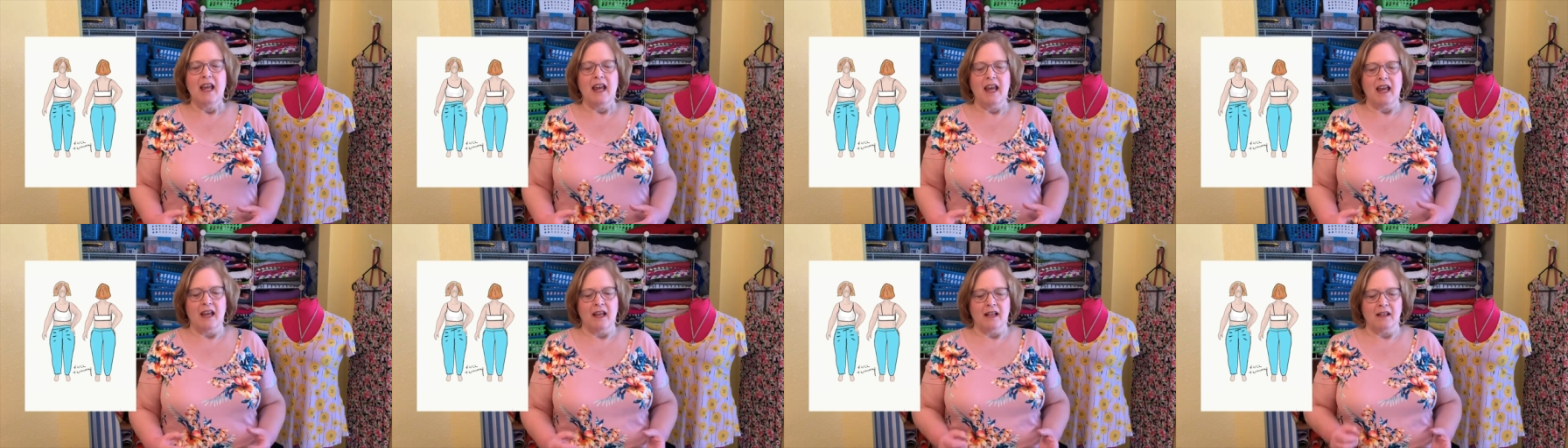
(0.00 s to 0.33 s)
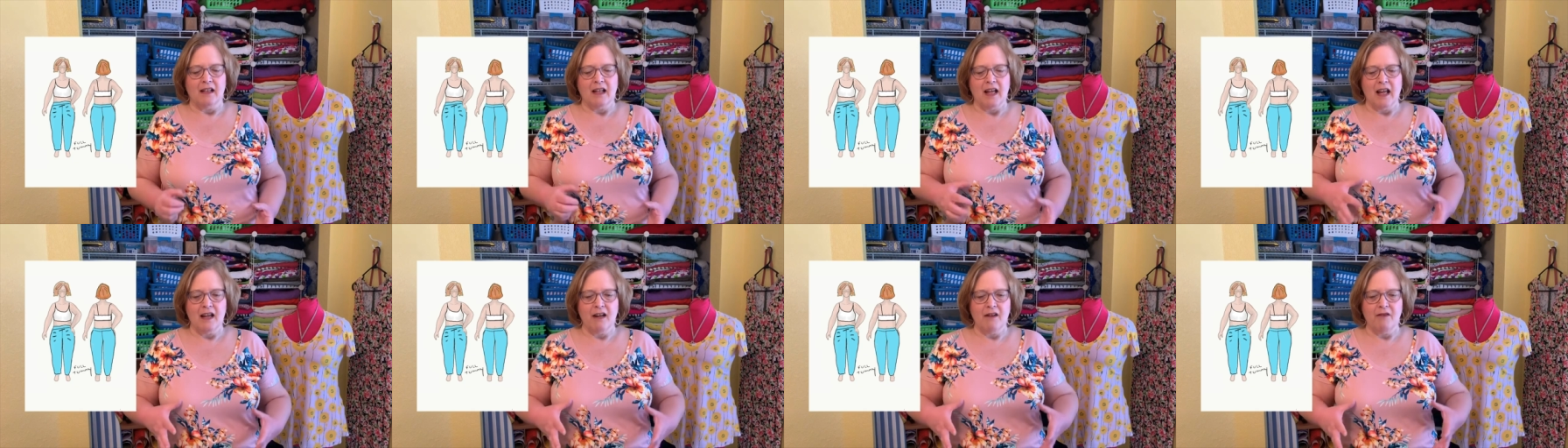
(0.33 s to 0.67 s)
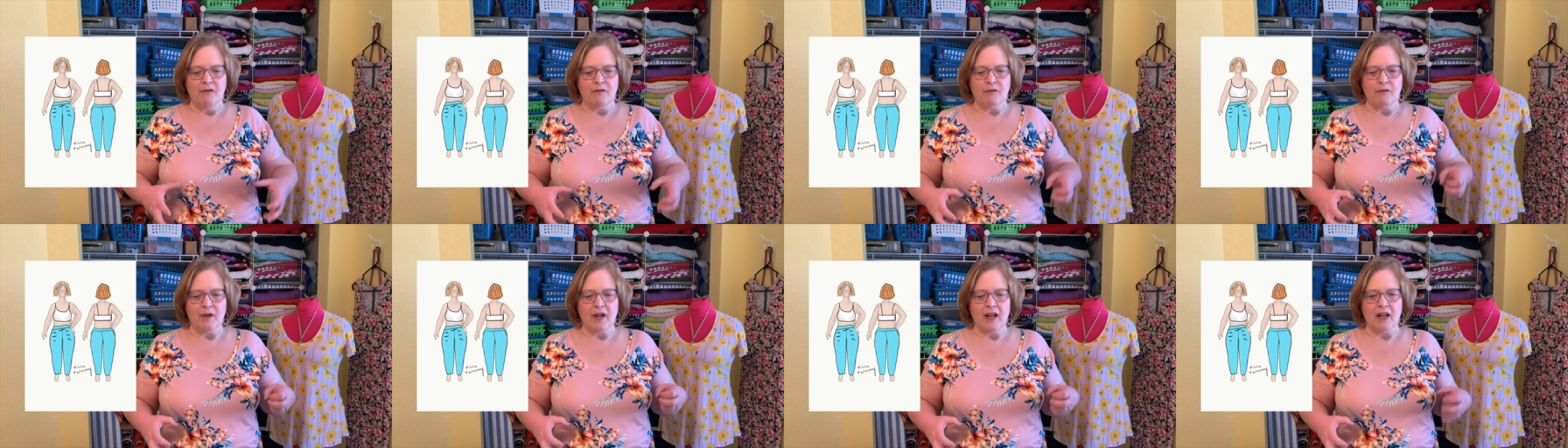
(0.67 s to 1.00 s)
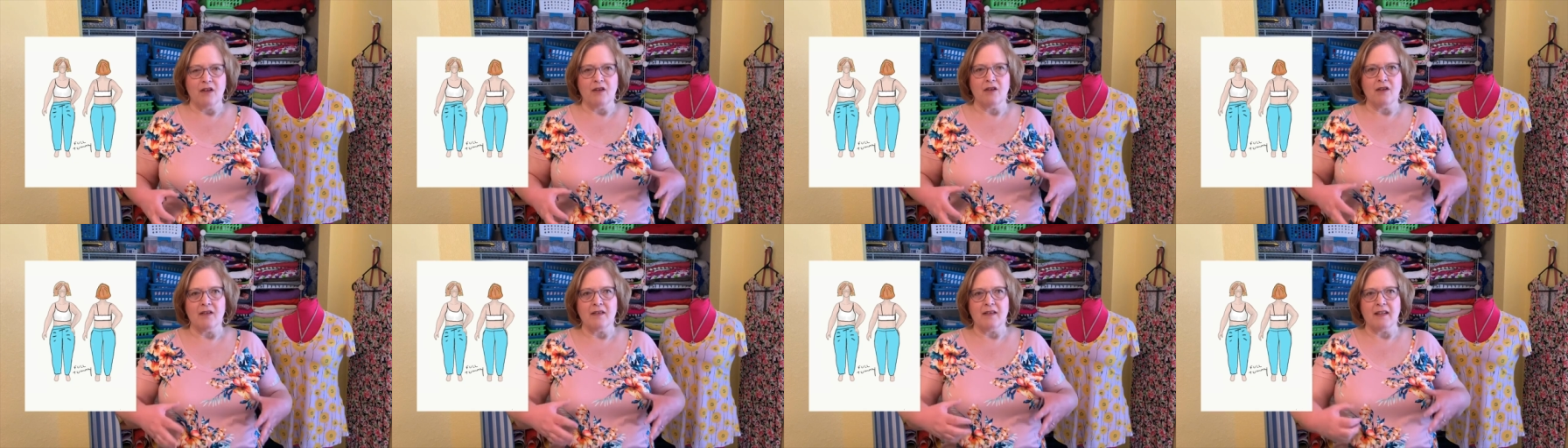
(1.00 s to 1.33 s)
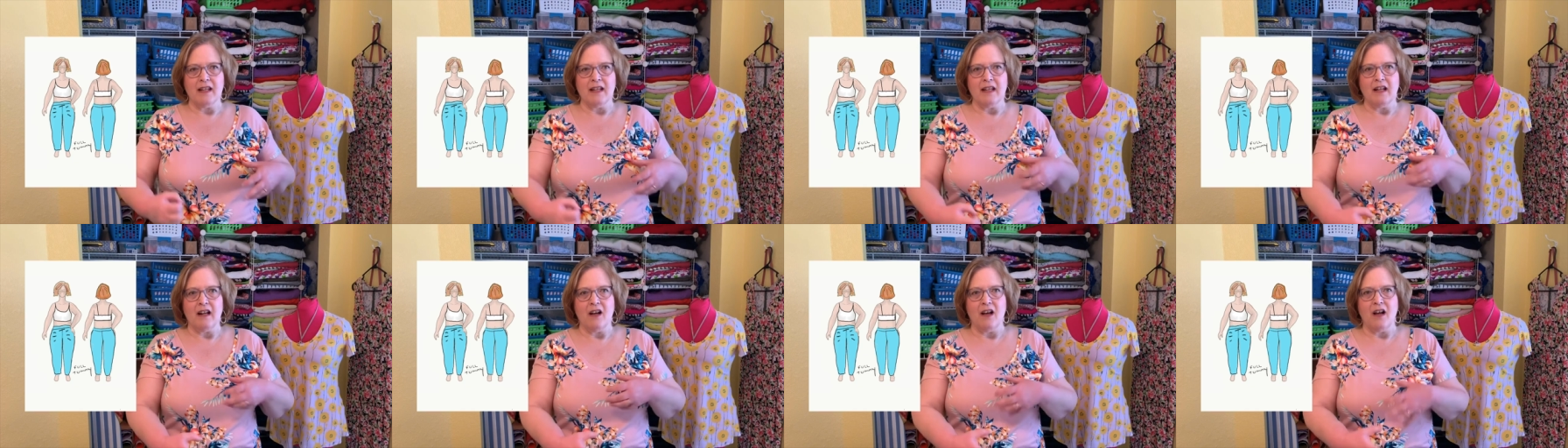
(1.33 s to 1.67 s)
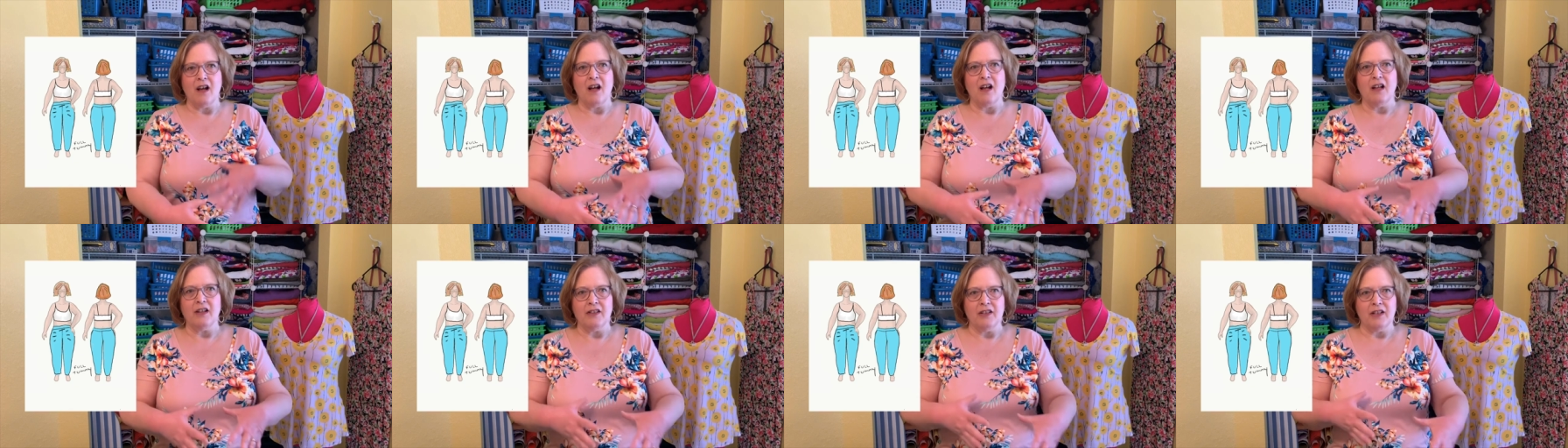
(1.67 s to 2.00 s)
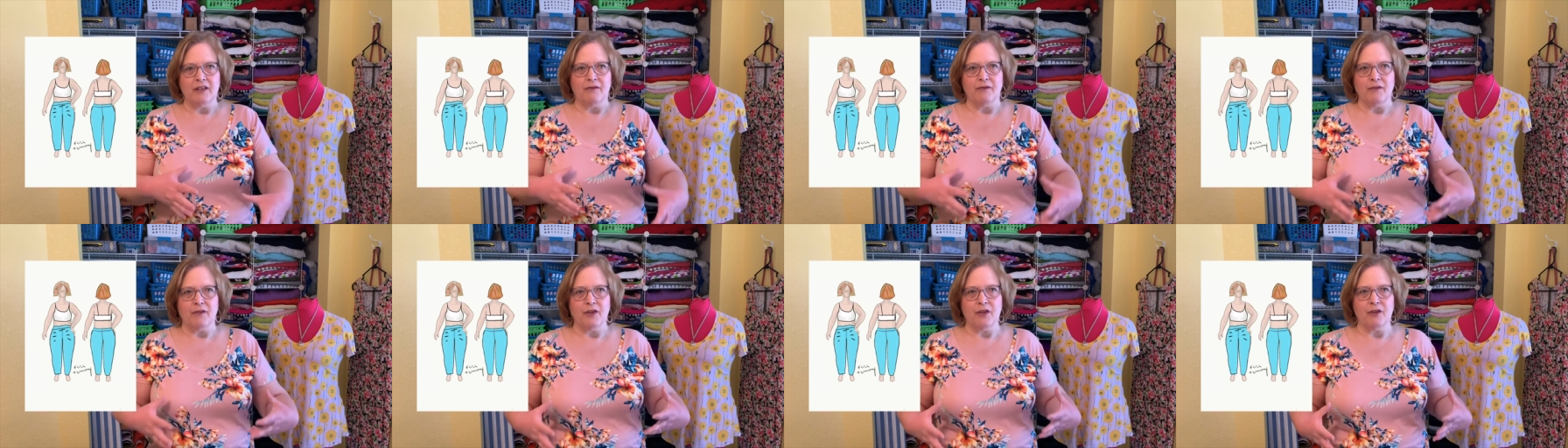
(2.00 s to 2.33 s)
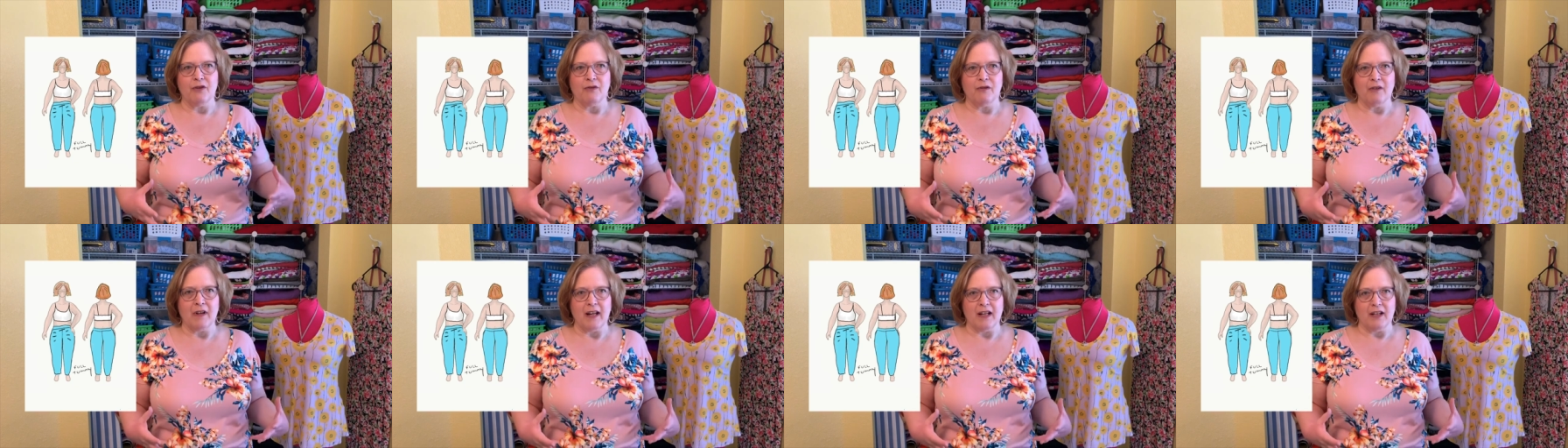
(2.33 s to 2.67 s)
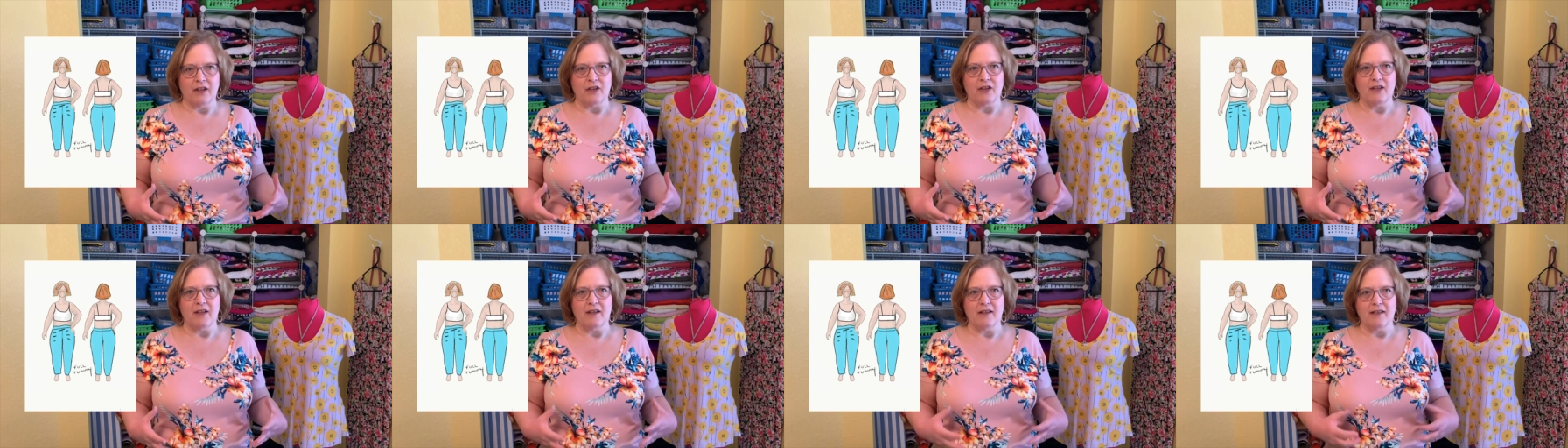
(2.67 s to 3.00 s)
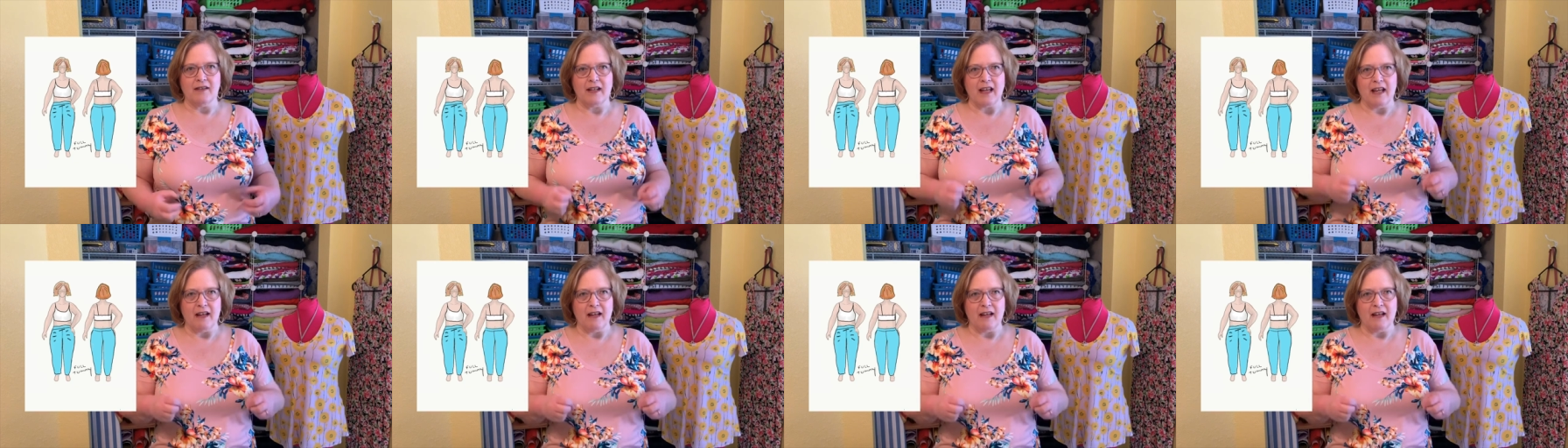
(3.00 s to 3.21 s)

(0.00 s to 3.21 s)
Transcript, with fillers: and kind of wrinkles in all different directions,